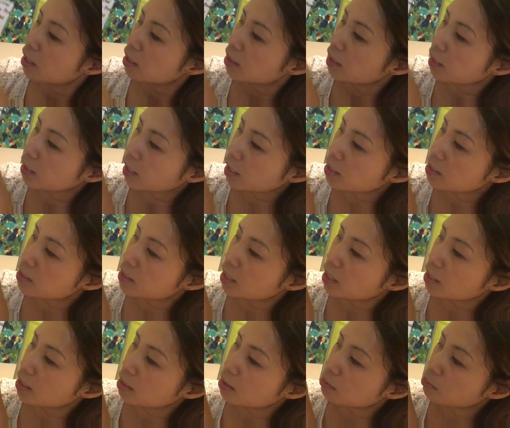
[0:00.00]
Like I
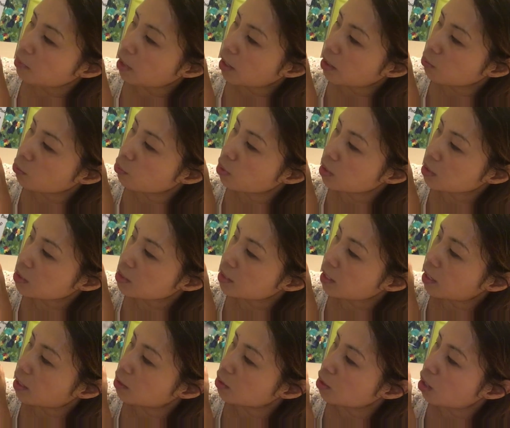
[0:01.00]
said, my works
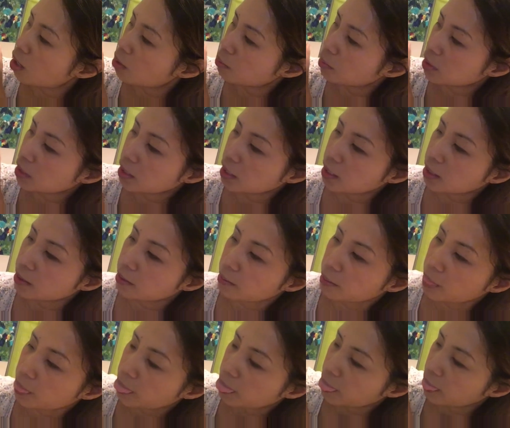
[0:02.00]
are normally
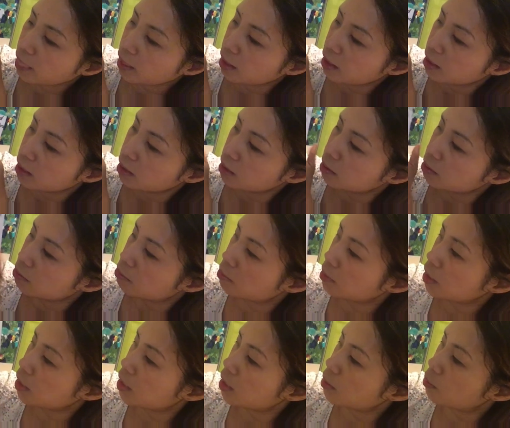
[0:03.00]

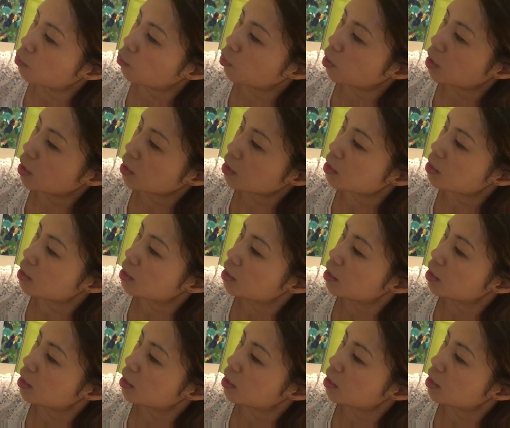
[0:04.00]
medium works.